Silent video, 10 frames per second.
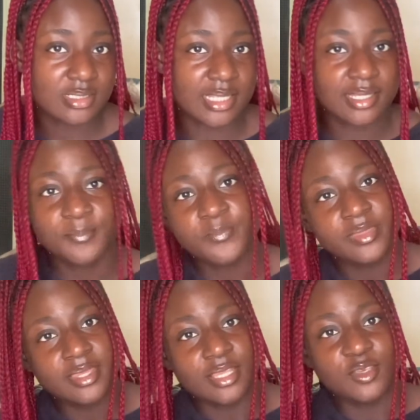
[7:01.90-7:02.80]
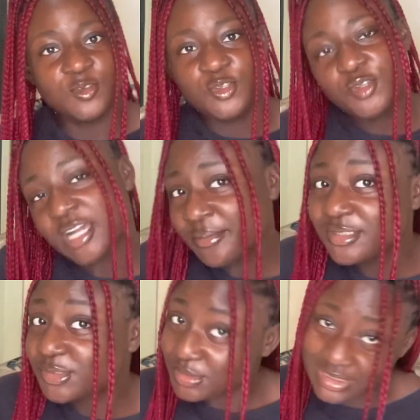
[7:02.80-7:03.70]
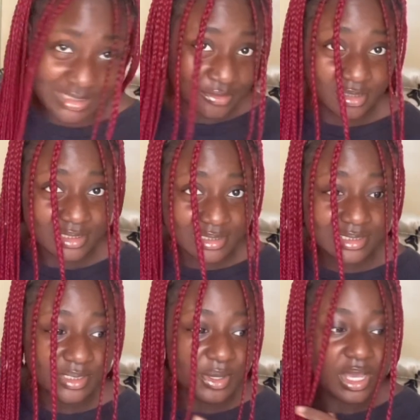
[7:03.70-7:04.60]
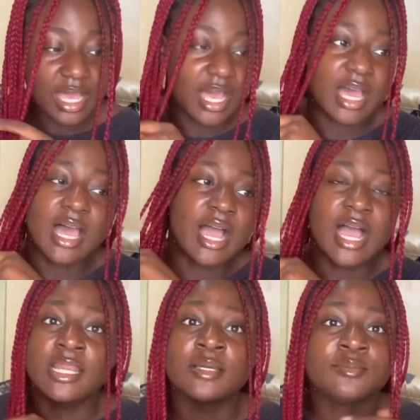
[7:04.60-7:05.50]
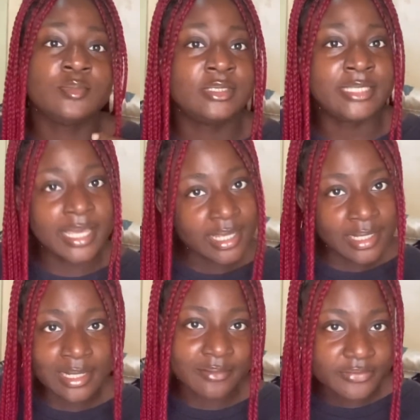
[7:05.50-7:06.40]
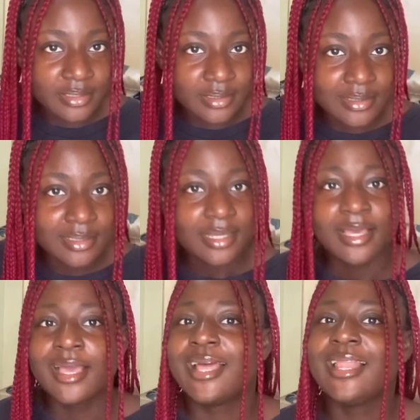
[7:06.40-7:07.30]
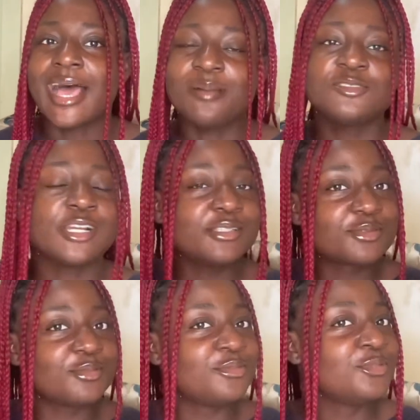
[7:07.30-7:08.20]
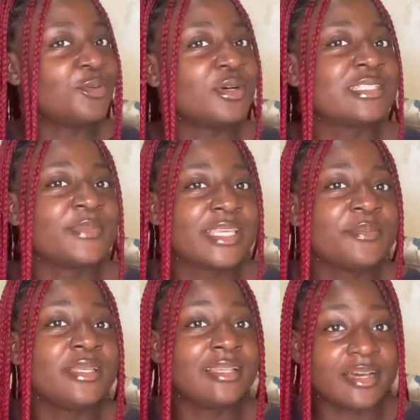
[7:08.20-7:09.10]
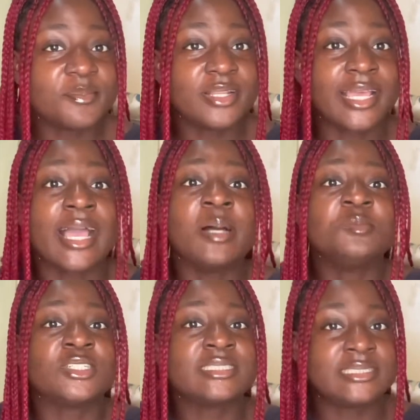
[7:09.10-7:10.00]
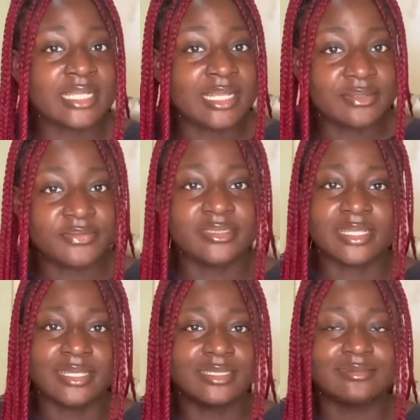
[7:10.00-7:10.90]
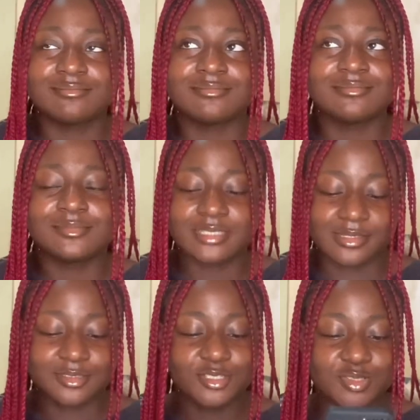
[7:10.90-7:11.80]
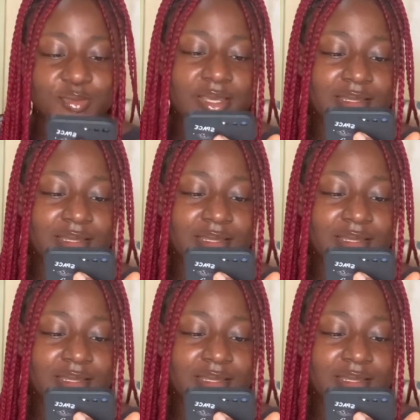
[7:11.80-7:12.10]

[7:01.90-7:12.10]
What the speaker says: like you can be so serious and I'm there laughing. I'm trying to know what's making me laugh, but like I'm just there laughing, like just me.